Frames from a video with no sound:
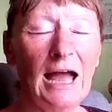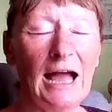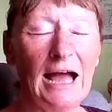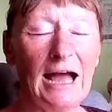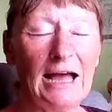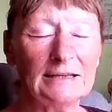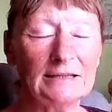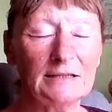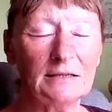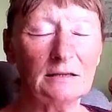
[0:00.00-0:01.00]

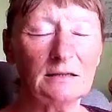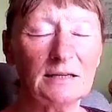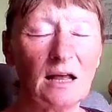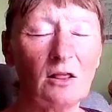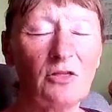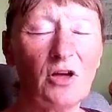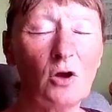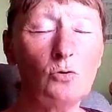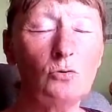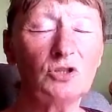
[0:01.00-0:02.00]
And tell
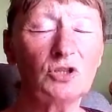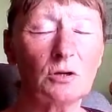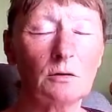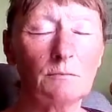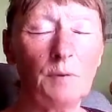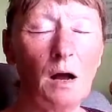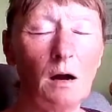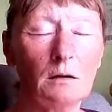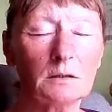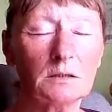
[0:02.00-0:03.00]
those
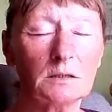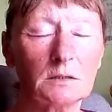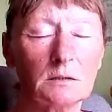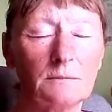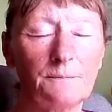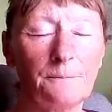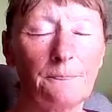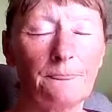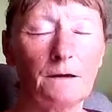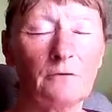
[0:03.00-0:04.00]
parts
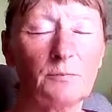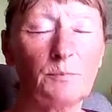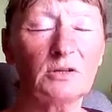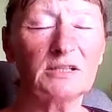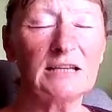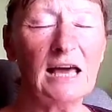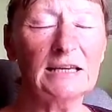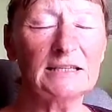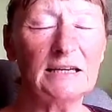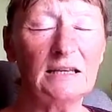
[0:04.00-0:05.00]
of the
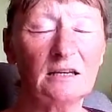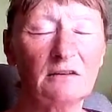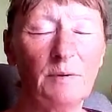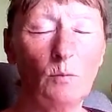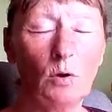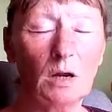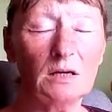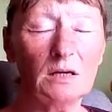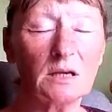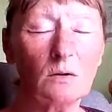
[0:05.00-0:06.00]
personality that have been
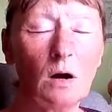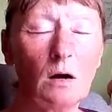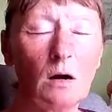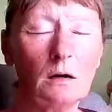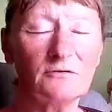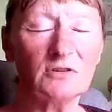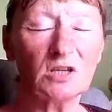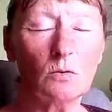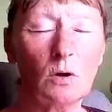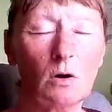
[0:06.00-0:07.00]
working so hard for
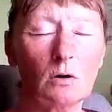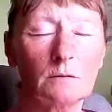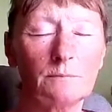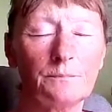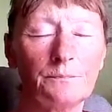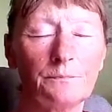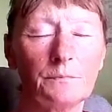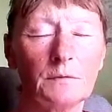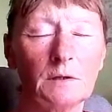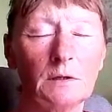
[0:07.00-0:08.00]
so long
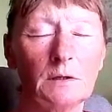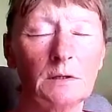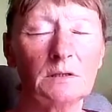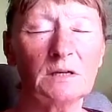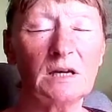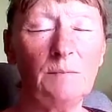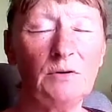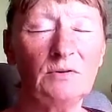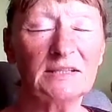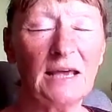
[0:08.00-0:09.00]
to
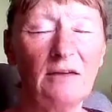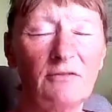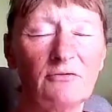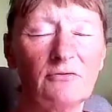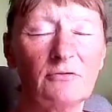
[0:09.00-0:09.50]
keep you safe,